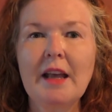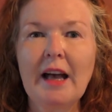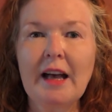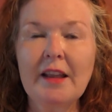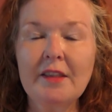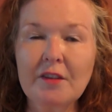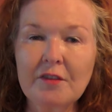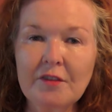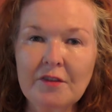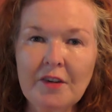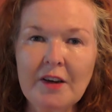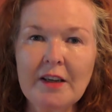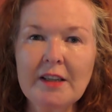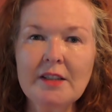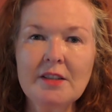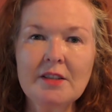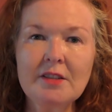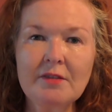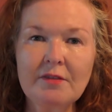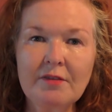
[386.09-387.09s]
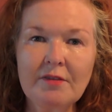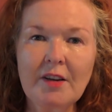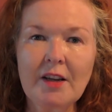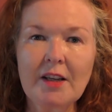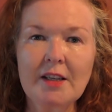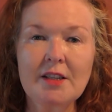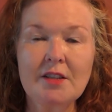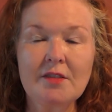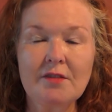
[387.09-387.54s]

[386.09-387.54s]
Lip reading: and the fight, flight,